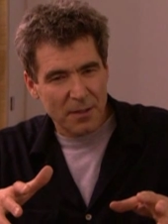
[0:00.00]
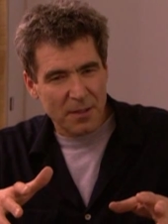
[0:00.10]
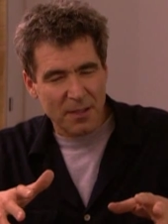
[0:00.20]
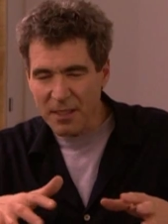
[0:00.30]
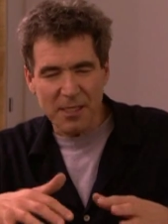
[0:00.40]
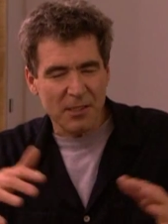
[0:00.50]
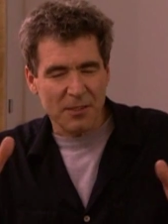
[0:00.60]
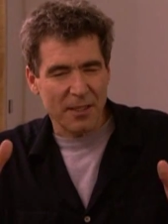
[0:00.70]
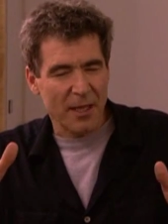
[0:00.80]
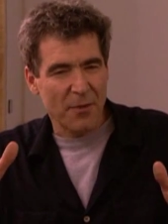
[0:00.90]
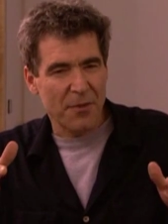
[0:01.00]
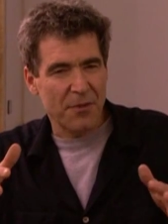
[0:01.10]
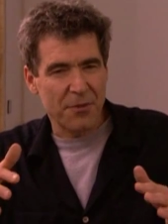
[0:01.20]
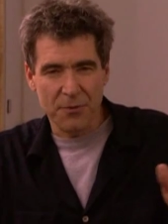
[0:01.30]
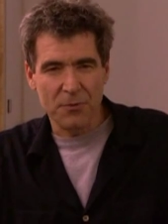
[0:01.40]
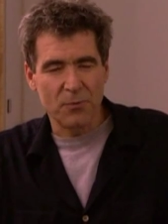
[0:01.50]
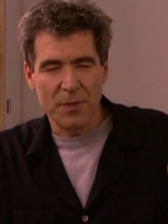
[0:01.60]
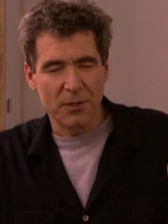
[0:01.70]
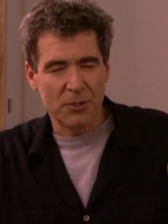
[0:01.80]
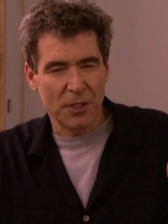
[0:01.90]
that leads to that third
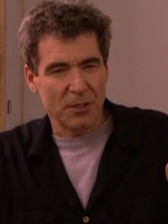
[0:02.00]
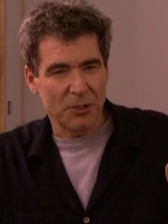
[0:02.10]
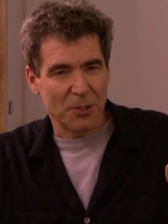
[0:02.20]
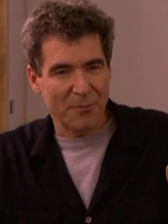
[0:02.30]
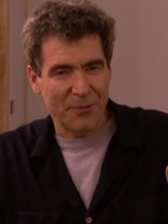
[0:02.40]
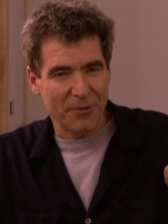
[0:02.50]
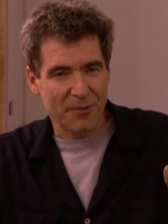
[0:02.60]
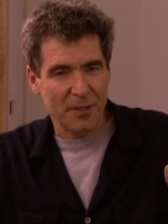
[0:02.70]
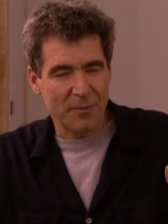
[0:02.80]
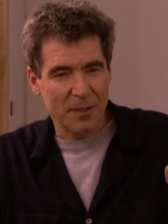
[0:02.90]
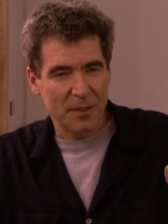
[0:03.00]
rate chicken shit programming.